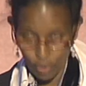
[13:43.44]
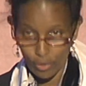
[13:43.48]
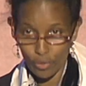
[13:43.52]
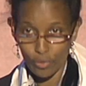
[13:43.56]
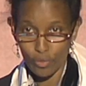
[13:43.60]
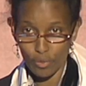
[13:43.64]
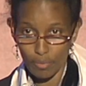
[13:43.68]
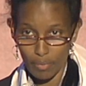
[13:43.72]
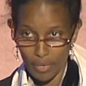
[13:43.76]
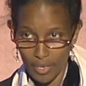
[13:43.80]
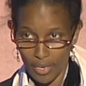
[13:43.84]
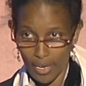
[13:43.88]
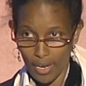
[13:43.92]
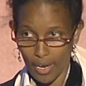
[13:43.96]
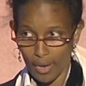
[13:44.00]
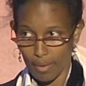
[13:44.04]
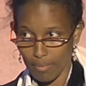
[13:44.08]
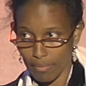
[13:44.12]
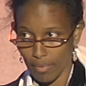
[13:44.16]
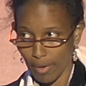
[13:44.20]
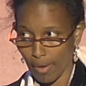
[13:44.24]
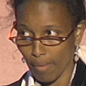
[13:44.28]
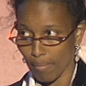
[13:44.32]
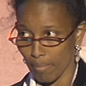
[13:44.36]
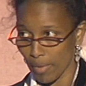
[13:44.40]
going to
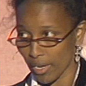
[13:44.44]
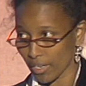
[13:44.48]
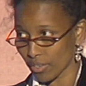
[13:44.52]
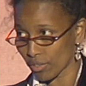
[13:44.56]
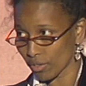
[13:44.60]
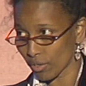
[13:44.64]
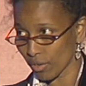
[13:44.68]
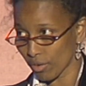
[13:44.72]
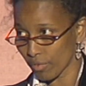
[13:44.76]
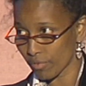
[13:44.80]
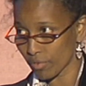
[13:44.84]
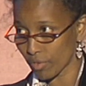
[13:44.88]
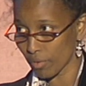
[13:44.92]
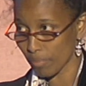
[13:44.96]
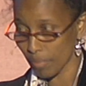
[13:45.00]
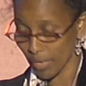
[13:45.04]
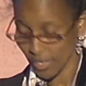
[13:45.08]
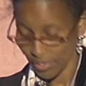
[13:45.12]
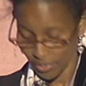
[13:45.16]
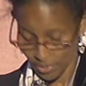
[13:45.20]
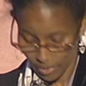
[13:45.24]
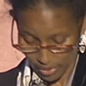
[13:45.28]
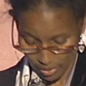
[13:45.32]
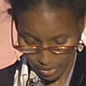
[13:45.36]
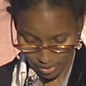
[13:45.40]
become a matter of
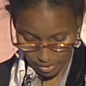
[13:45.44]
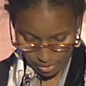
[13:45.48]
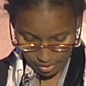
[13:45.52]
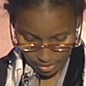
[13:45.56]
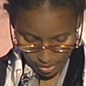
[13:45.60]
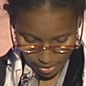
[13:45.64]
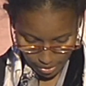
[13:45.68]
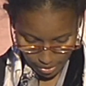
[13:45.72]
domestic